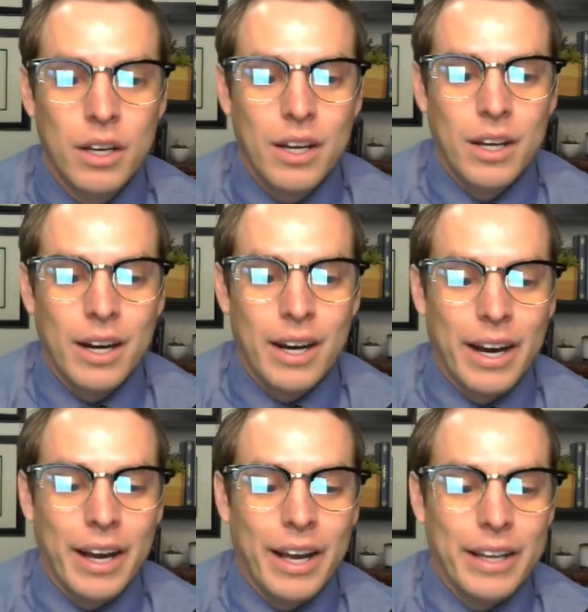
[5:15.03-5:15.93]

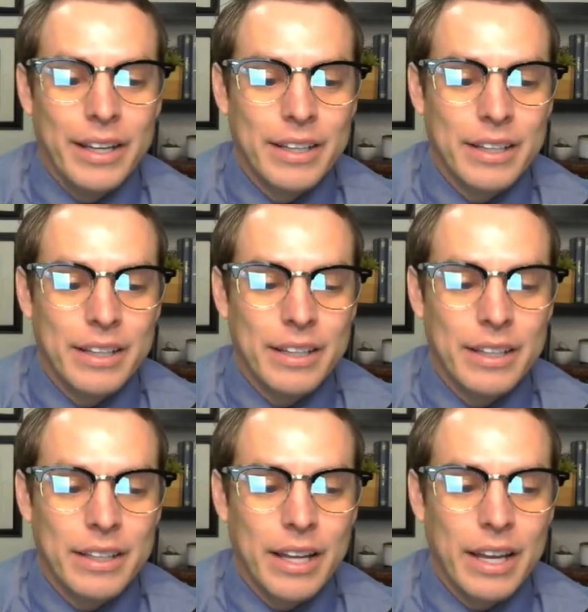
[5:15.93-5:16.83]

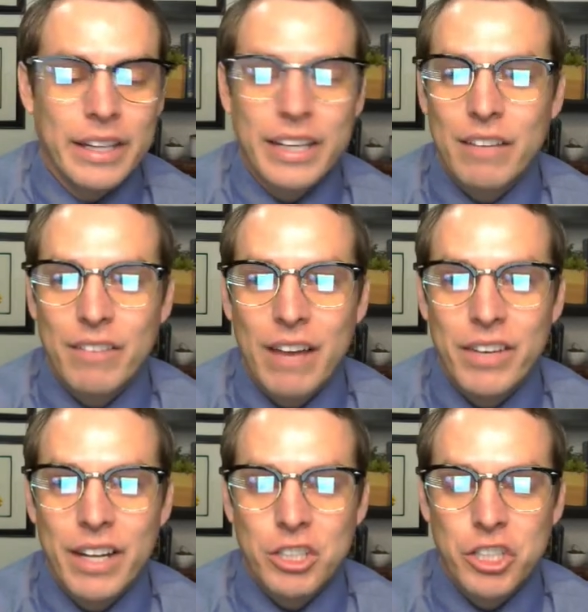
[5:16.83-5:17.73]
any kind of
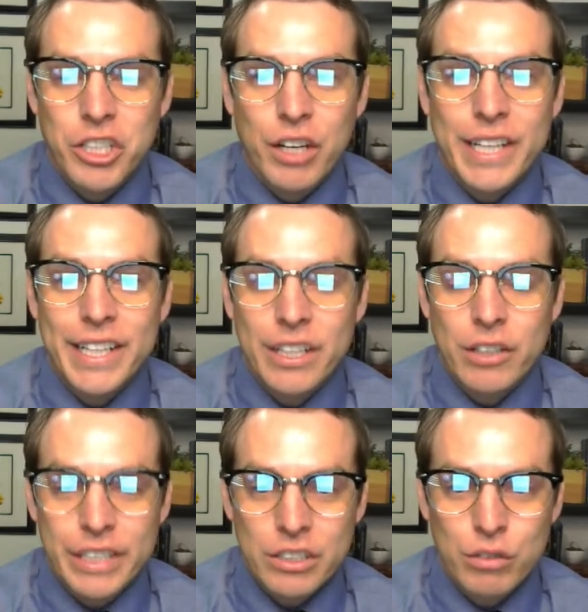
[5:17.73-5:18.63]
evidentiary
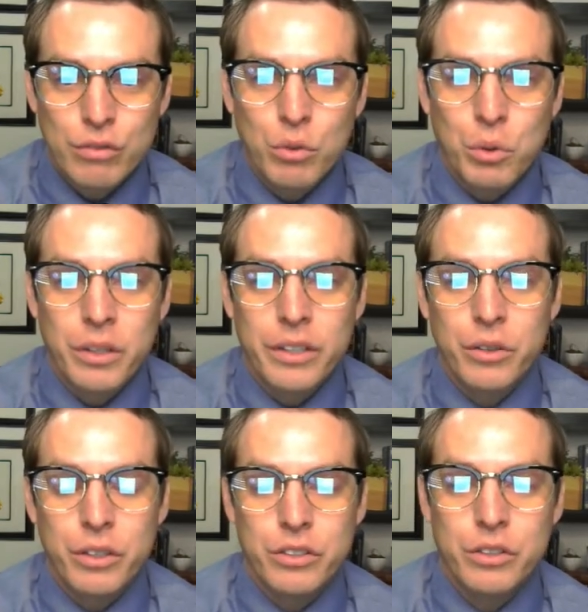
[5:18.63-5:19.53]
hearings are for, in
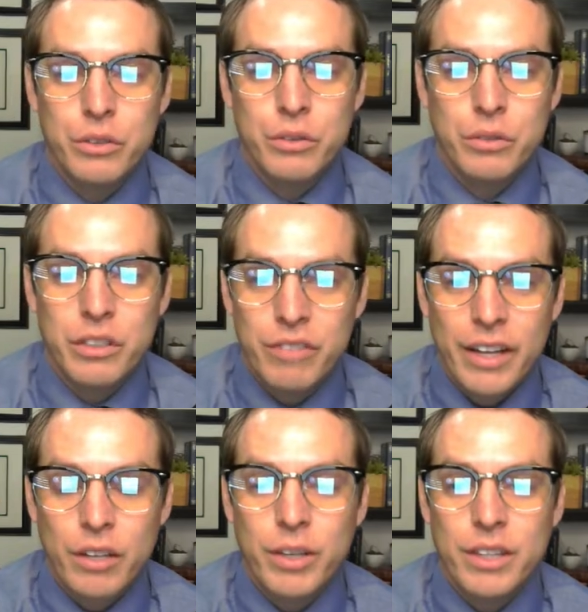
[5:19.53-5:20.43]
order to
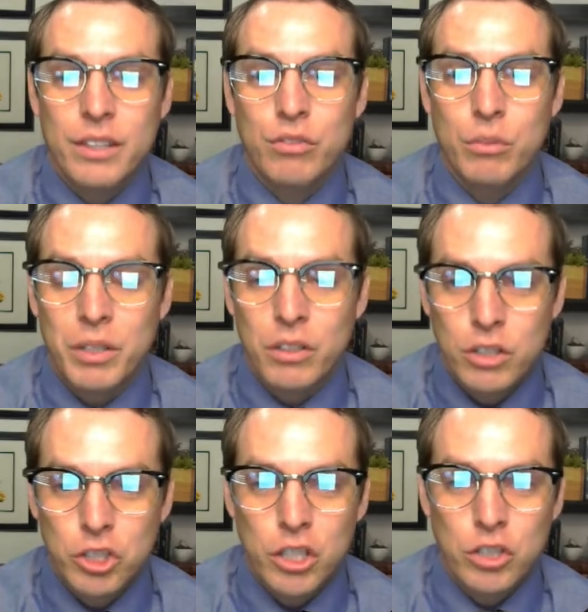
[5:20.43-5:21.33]
evaluate this from either the
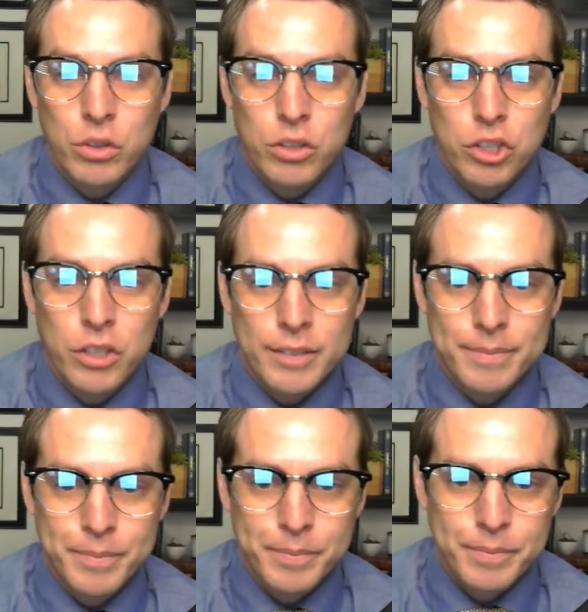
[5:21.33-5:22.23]
judge or the jury.
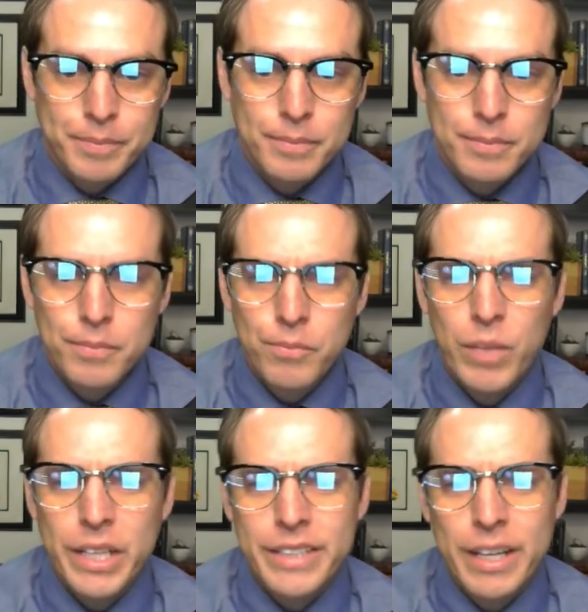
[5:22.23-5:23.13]

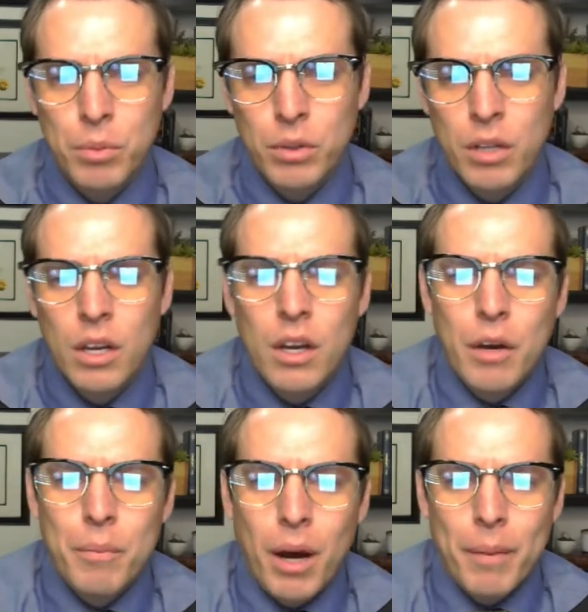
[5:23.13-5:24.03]
Example:
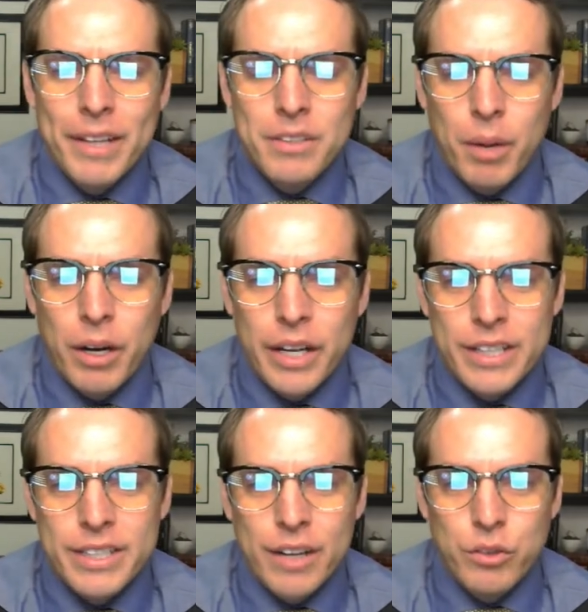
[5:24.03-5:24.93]
Bob has a party at
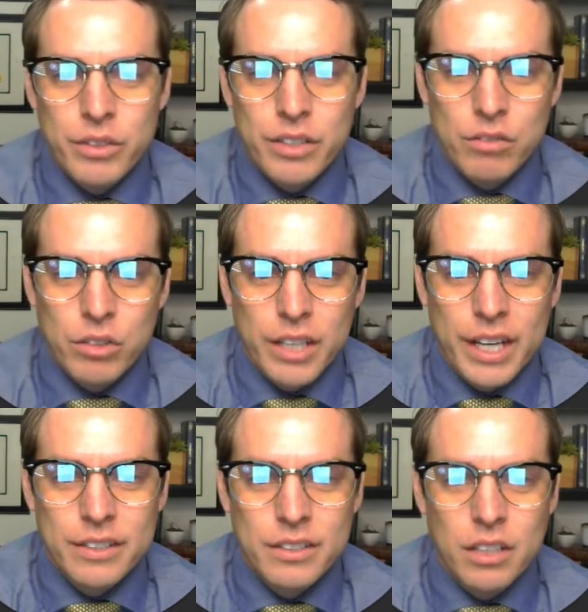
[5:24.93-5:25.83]
his house with several
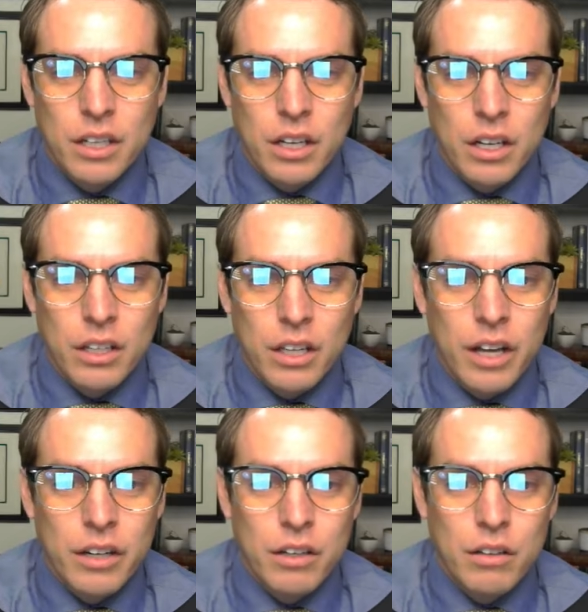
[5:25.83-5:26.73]
guests, a lot
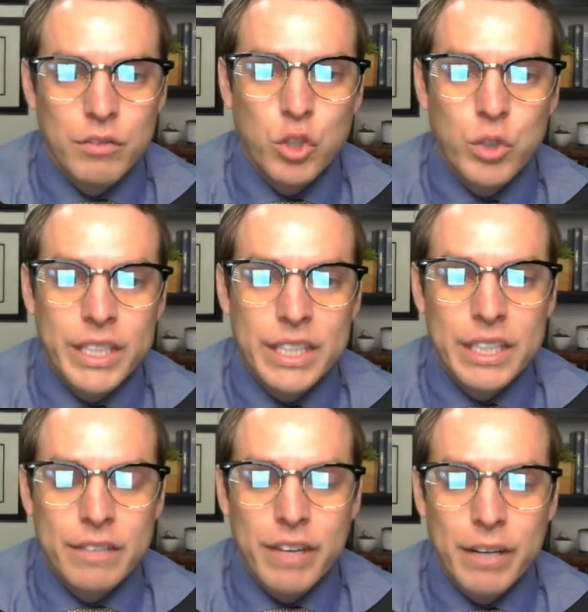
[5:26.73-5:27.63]
of drinking,
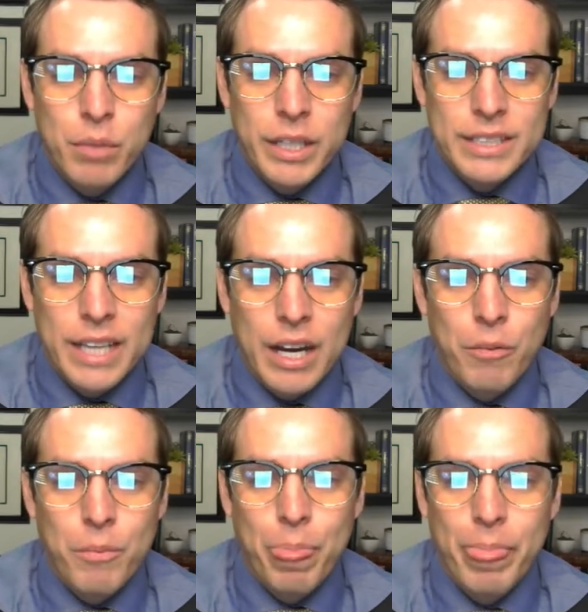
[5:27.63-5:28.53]
a fight breaks
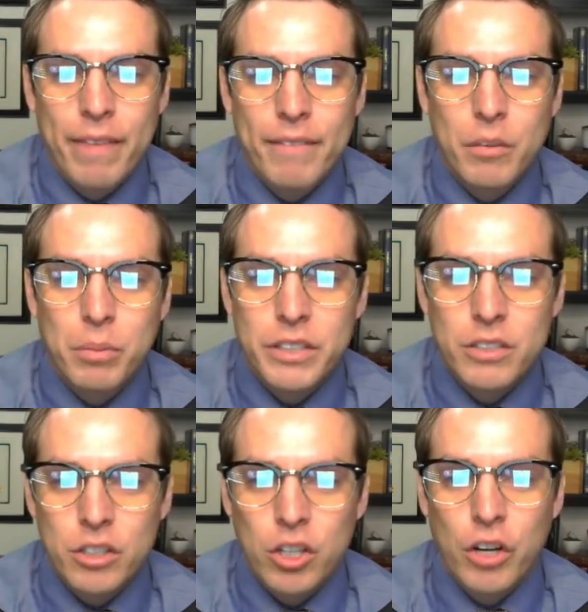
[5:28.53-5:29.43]
out. The police
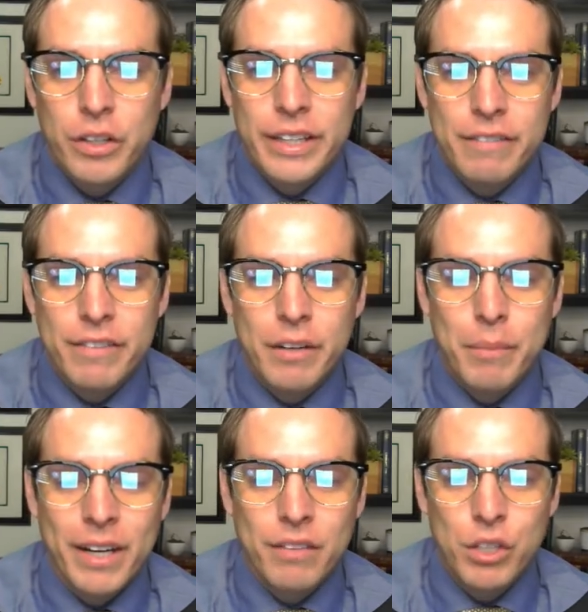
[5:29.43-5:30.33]
are called and they find a
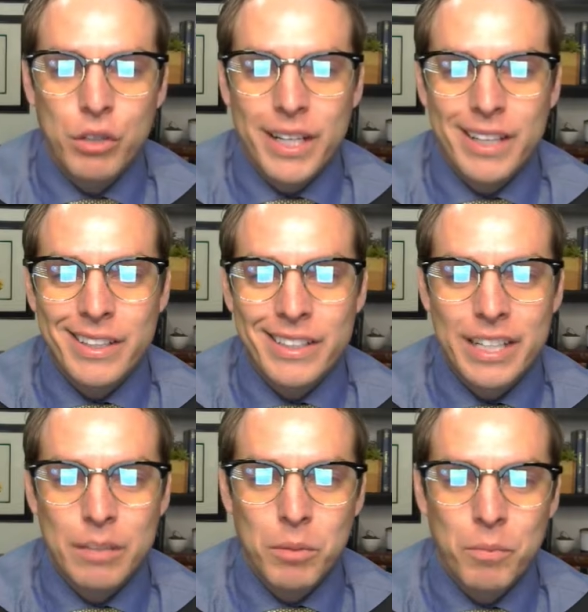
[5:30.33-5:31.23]
bag of cocaine on the
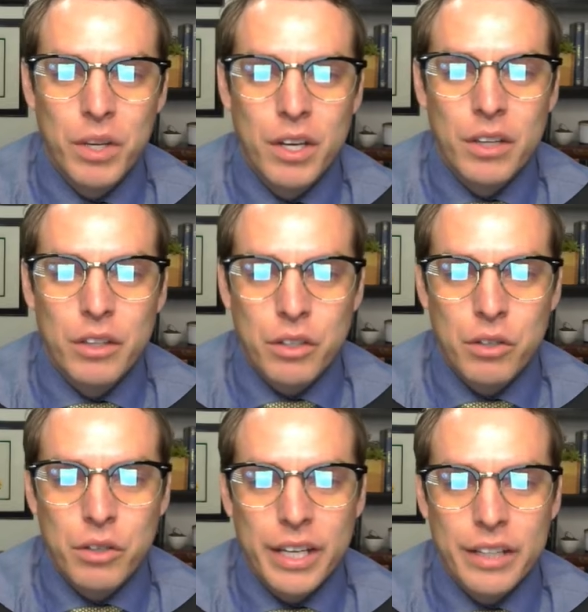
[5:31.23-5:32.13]
table. The
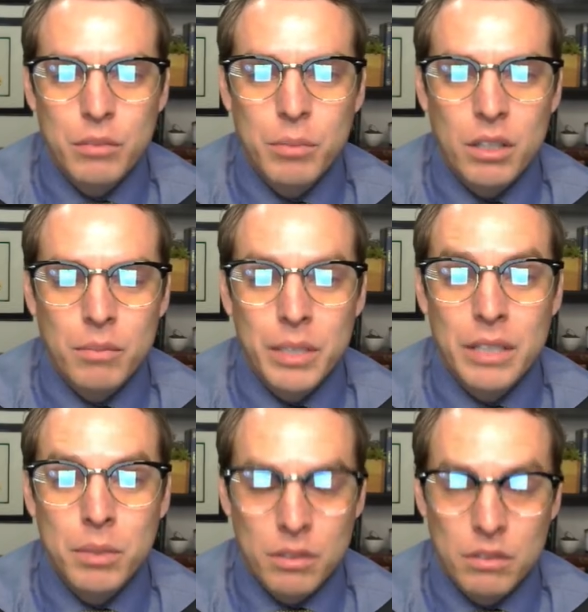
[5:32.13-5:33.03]
cocaine
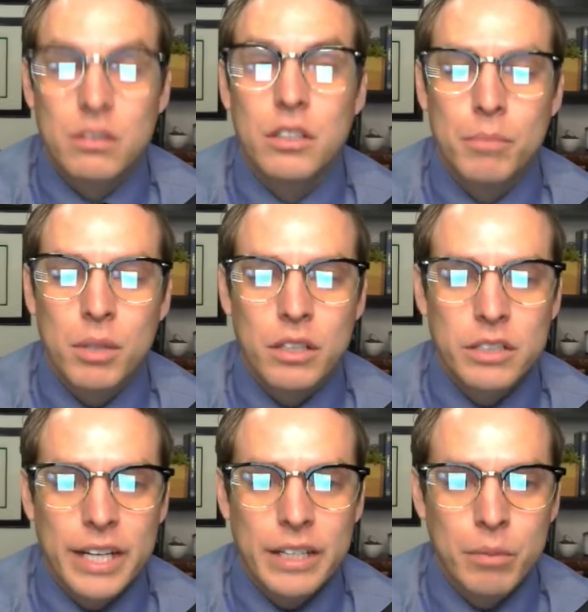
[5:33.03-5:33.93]
could belong
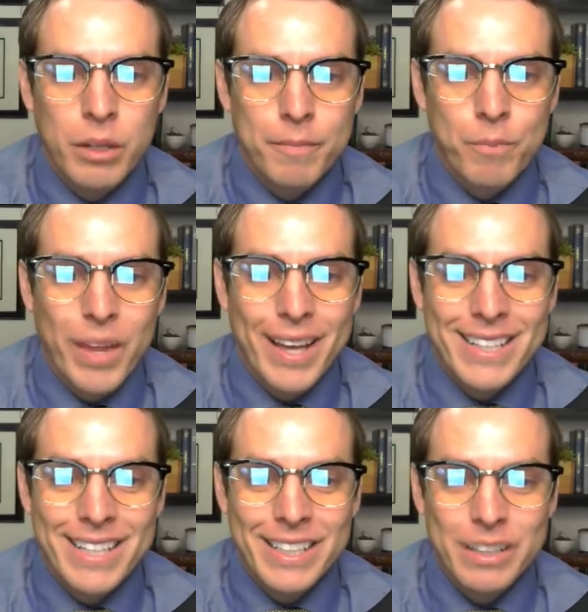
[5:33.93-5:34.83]
to anyone
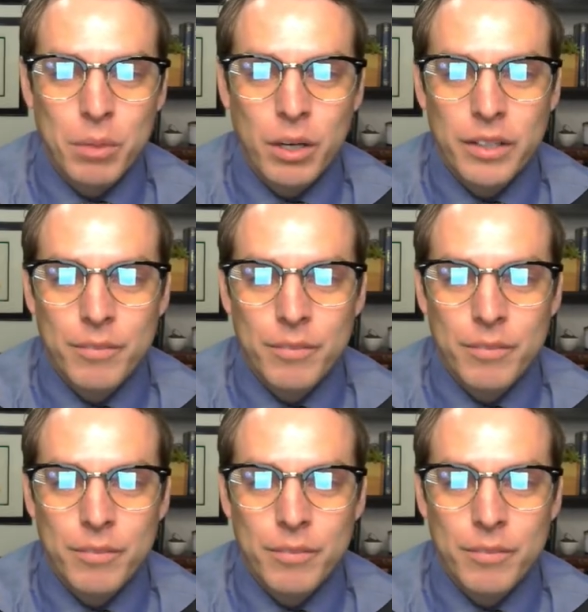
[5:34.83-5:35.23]
attending the party.